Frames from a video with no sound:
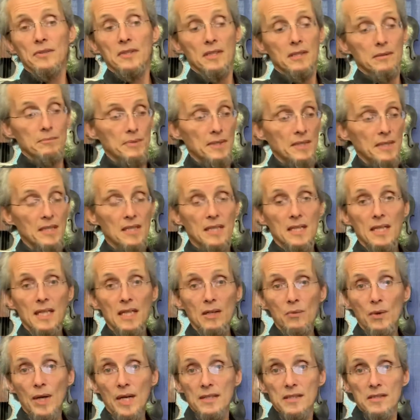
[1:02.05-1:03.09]
It could be the
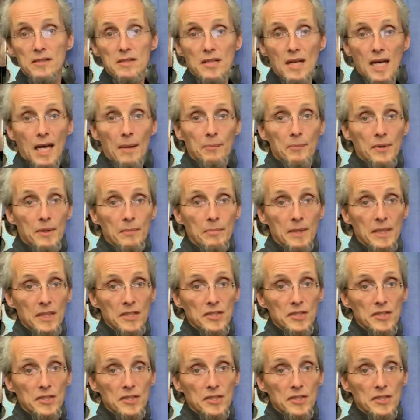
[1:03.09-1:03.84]
E way at the top. It could be the